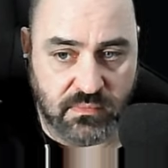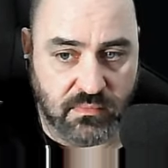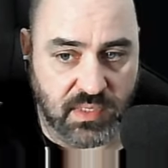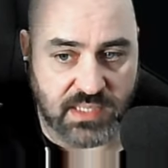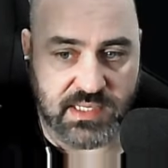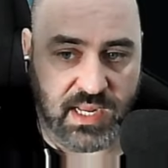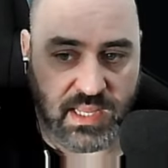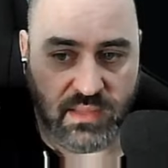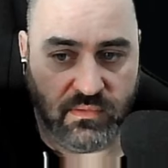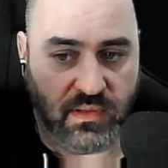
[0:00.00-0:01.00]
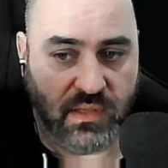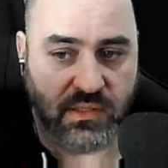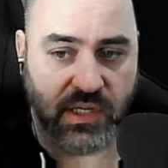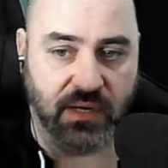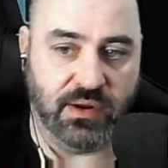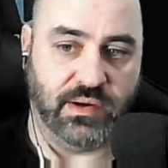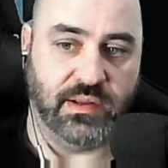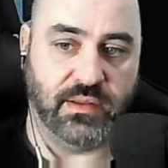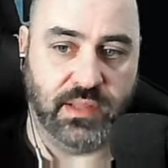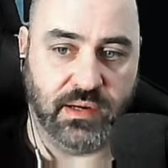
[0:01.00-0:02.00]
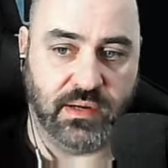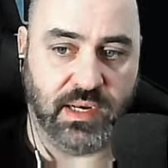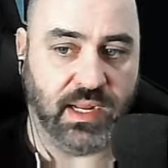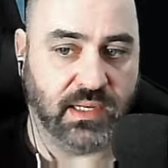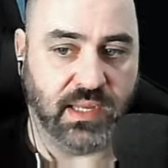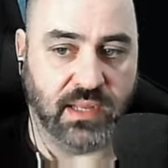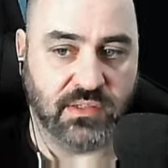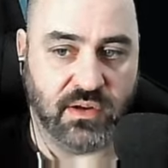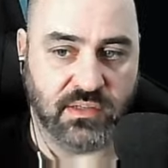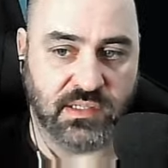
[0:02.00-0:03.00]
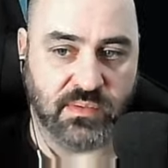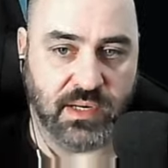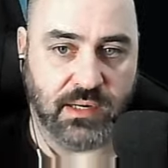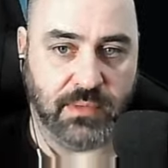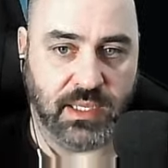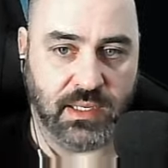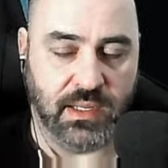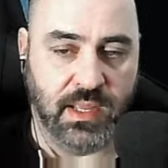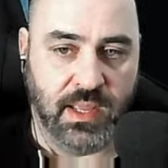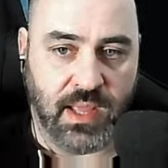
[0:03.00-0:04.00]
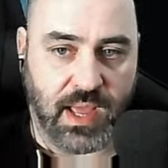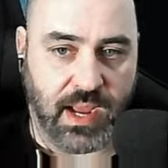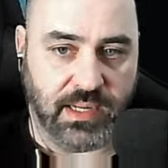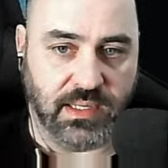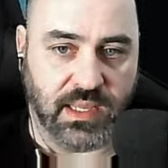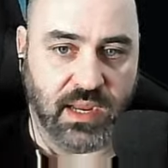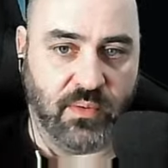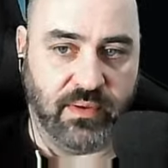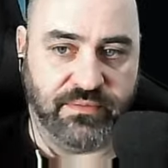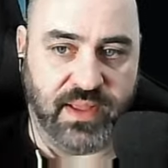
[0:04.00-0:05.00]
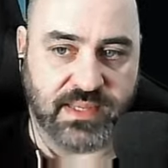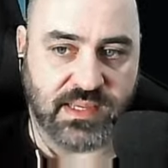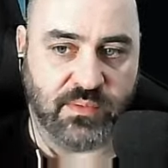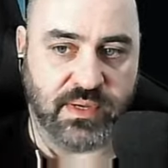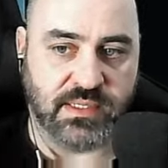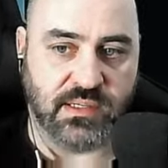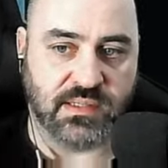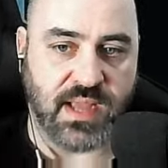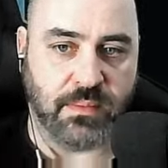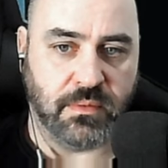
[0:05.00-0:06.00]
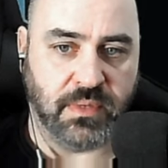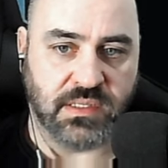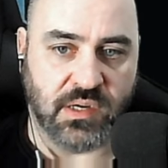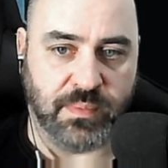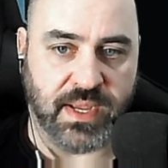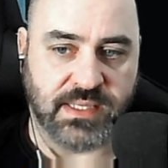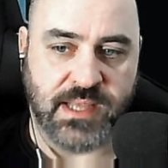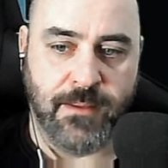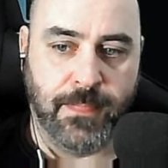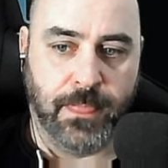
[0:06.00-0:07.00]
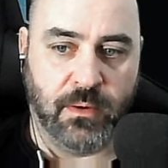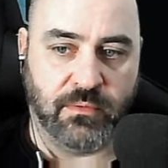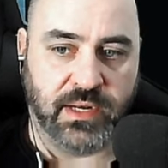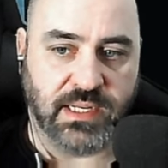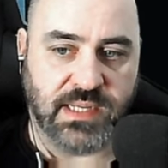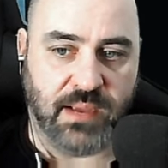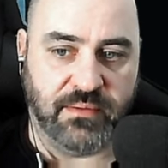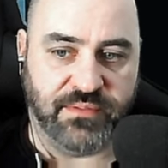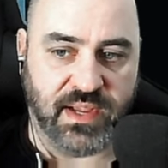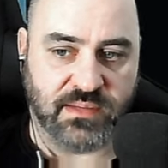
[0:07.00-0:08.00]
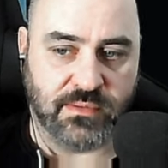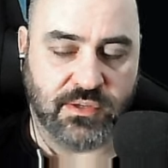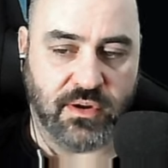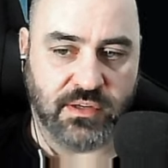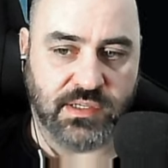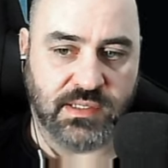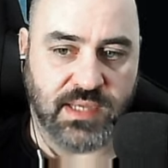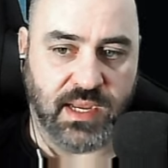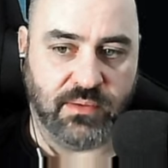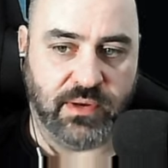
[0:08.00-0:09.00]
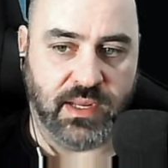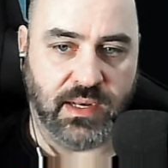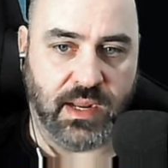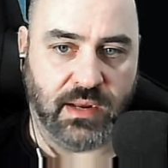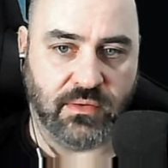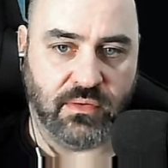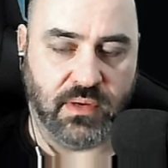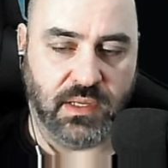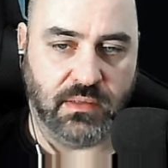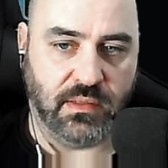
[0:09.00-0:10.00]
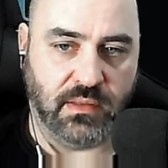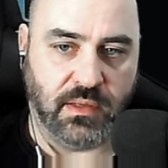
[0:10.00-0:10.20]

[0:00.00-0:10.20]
because it had the enchant already on there and it had gain charges when enemy hit. I didn't care what flask it was, it just happened to be a topaz. We're running a diamond flask with charges, gain when hit, and crit. It could